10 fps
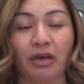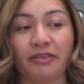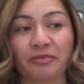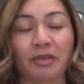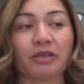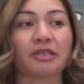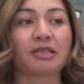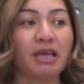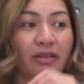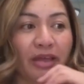good lives,
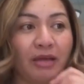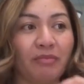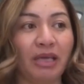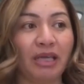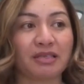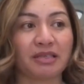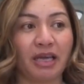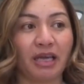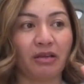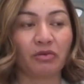because that means
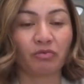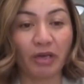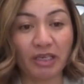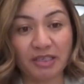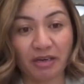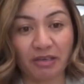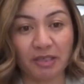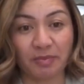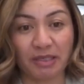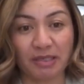that rents are
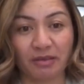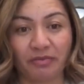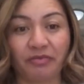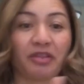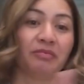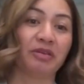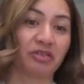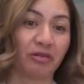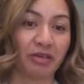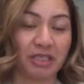expensive for the
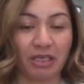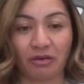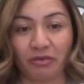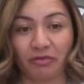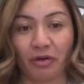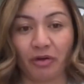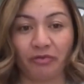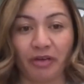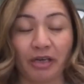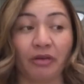majority of
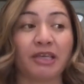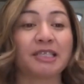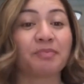whānau,